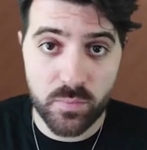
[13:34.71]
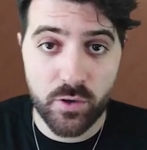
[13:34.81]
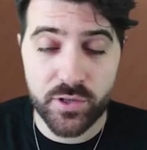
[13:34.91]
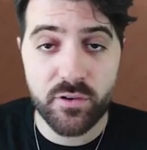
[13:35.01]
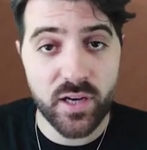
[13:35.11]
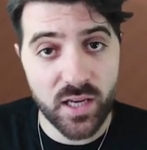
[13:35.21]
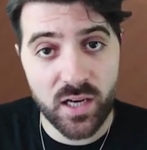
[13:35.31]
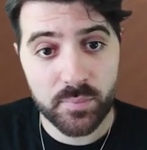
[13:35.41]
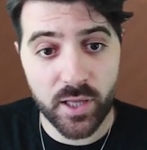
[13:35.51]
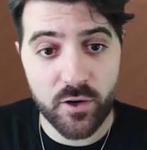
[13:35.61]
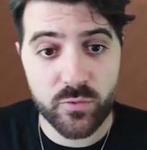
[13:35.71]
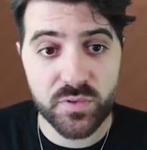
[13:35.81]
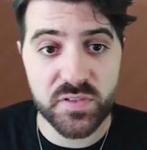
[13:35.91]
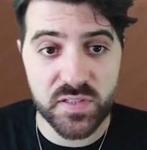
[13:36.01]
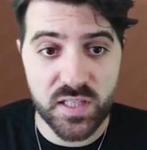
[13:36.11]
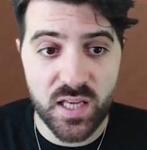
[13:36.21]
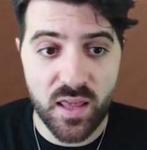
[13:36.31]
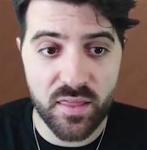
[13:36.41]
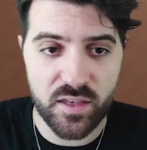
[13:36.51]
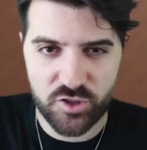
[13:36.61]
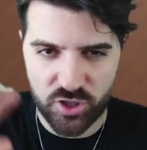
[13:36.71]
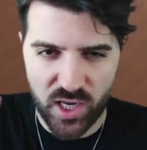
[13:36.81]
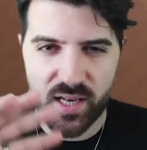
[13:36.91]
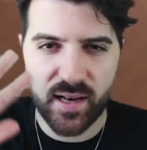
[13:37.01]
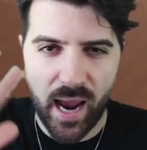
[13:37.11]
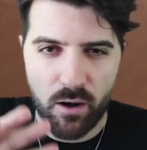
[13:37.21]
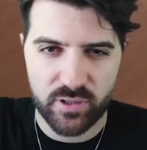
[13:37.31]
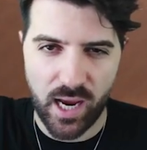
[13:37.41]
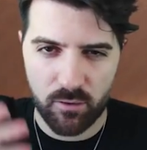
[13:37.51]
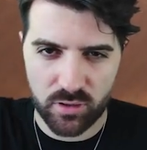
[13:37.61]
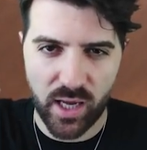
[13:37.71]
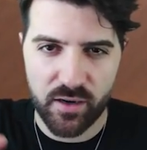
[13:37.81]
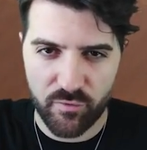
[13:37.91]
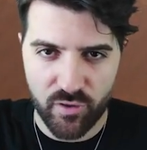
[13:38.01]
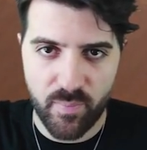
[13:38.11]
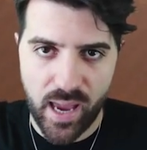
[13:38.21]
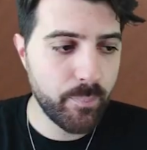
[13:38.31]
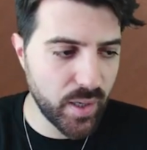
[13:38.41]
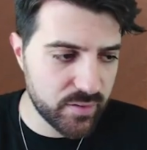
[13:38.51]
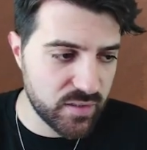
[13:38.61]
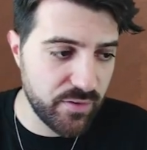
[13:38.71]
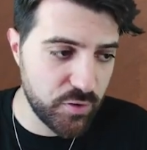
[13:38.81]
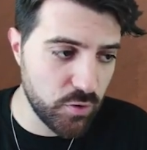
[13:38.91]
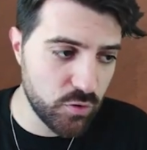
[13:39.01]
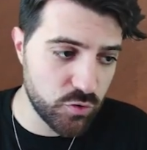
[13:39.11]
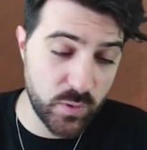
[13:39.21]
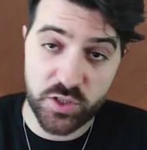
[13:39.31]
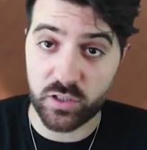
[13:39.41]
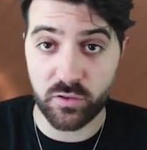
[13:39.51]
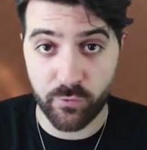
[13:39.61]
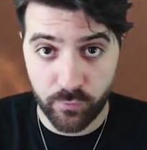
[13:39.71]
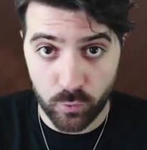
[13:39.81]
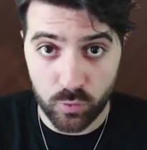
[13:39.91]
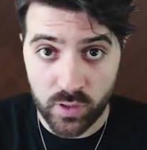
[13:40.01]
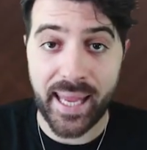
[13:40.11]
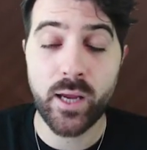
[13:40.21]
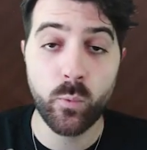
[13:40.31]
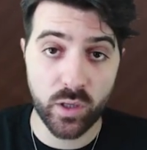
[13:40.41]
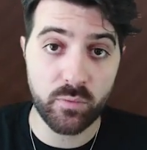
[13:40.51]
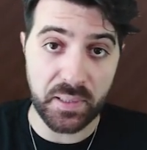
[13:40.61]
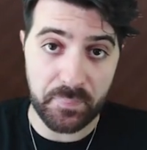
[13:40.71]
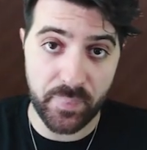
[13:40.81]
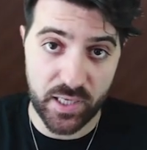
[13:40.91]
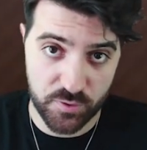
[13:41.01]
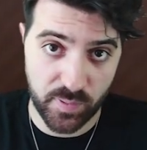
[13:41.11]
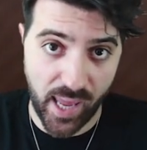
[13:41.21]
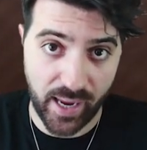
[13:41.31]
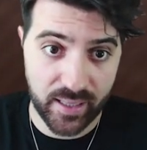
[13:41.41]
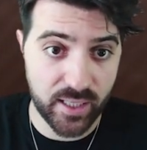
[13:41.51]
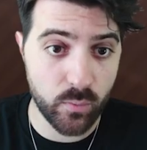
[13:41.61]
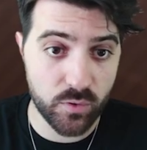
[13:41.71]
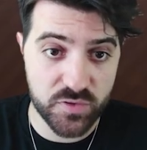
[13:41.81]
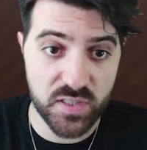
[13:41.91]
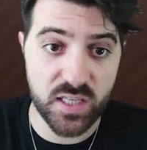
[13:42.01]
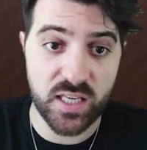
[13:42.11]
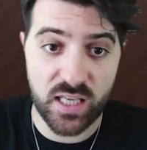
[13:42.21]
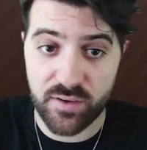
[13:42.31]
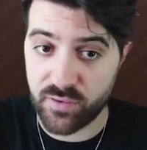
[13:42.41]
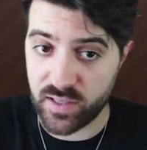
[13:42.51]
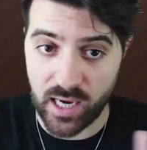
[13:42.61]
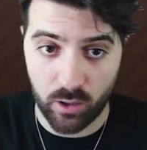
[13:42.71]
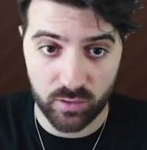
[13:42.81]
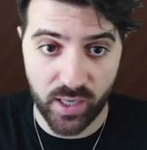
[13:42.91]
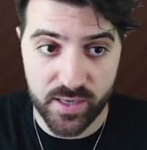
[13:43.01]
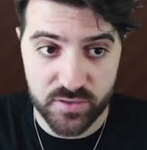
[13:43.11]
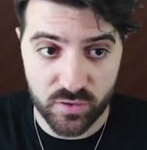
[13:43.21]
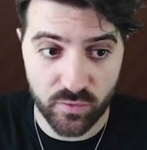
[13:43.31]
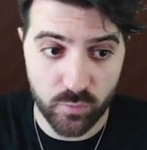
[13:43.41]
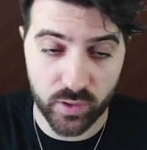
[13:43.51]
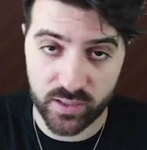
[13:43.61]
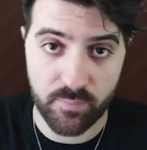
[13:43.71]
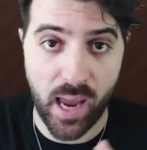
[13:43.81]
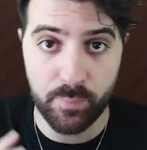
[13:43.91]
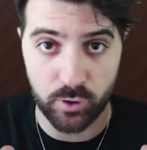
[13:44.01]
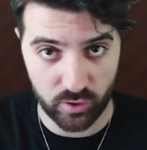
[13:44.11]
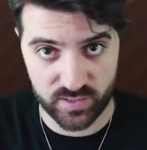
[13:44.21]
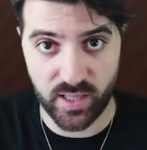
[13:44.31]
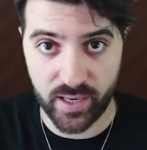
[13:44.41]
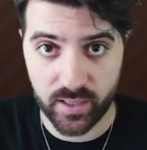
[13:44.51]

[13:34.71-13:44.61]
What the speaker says: mode you're in, players will see this shaded out outline of the map. But if you switch it to full, it will be pitch black and they won't see even the outlines of what the map looks like.